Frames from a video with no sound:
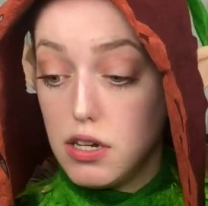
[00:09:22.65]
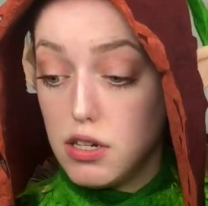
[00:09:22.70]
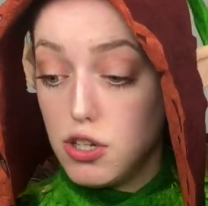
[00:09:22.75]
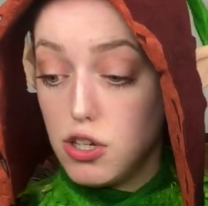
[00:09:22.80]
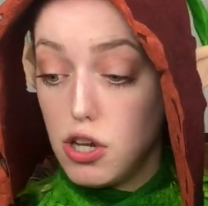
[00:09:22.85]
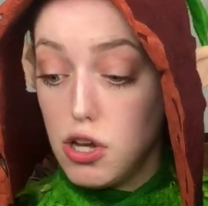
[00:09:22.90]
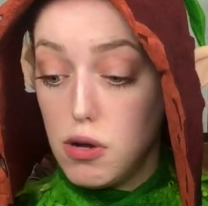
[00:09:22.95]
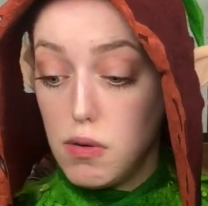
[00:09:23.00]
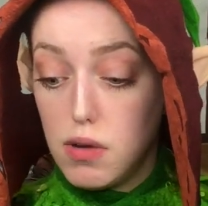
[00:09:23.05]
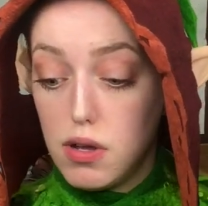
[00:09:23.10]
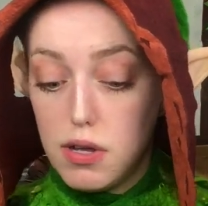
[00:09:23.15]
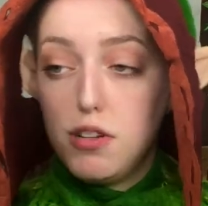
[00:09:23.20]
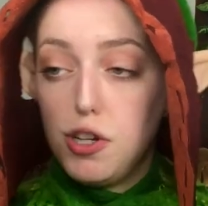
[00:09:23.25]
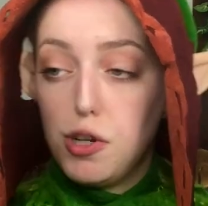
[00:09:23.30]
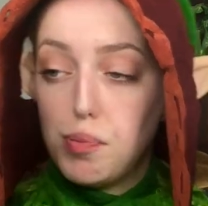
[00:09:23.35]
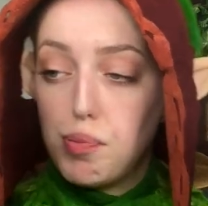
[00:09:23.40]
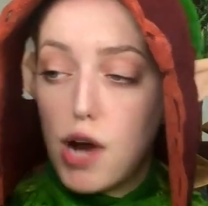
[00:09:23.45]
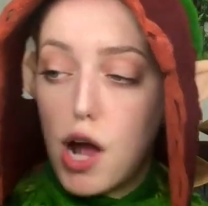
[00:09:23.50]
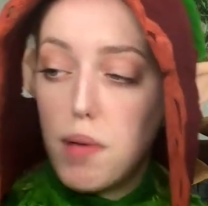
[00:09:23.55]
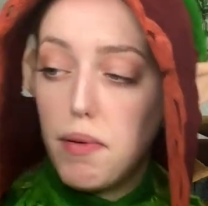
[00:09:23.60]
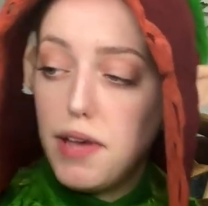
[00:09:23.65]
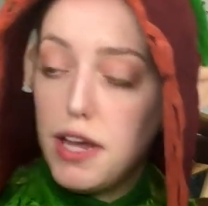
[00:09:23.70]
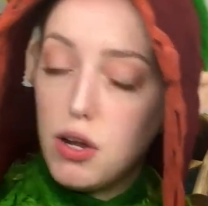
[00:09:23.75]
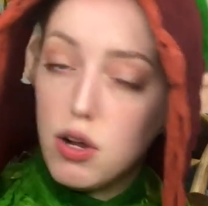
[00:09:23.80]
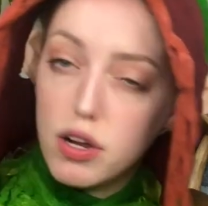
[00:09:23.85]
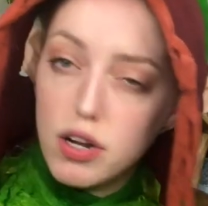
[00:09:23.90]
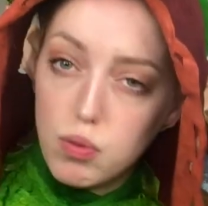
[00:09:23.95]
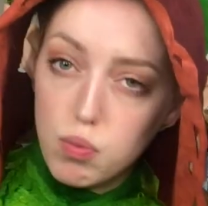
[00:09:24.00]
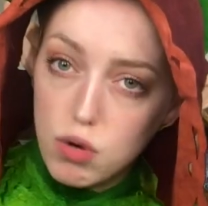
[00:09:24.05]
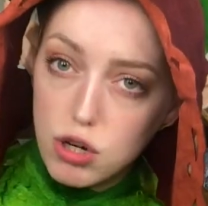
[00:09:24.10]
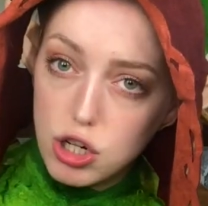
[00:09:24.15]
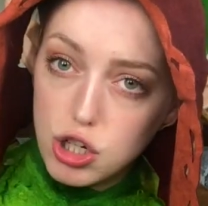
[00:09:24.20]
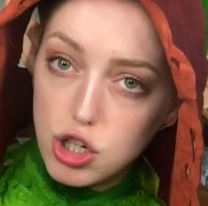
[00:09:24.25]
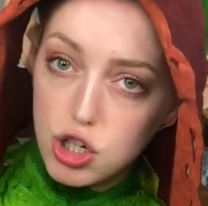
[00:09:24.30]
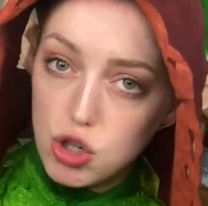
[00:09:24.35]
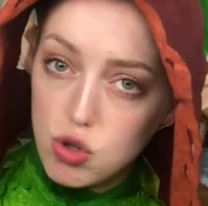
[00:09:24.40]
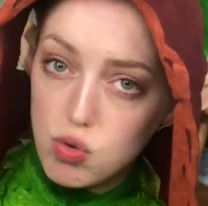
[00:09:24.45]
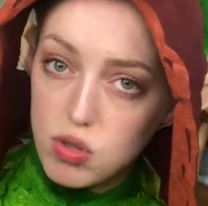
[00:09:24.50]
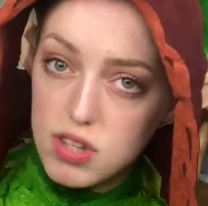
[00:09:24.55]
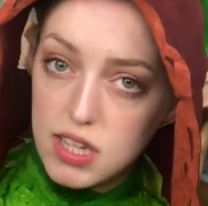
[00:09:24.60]
So you're probably going to want to
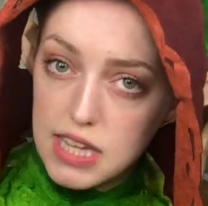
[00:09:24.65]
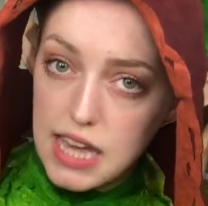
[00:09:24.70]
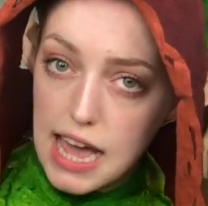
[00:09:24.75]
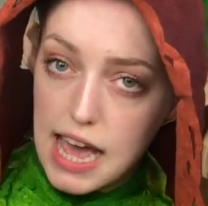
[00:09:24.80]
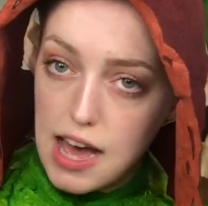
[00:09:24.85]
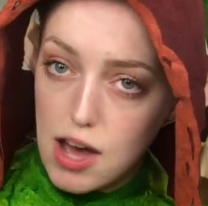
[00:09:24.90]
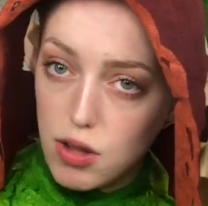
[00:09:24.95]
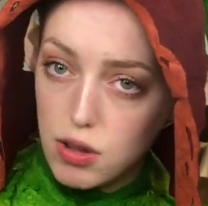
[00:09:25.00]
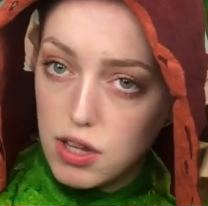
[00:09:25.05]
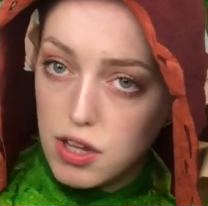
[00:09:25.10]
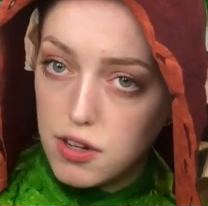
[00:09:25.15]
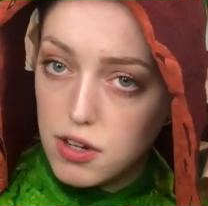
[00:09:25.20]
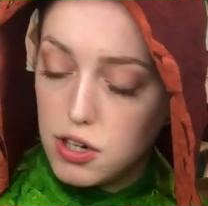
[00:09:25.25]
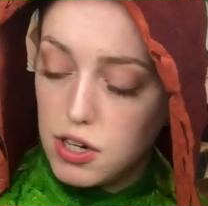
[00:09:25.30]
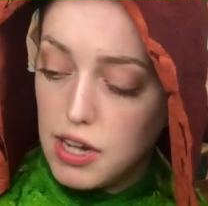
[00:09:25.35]
choose the cow leather.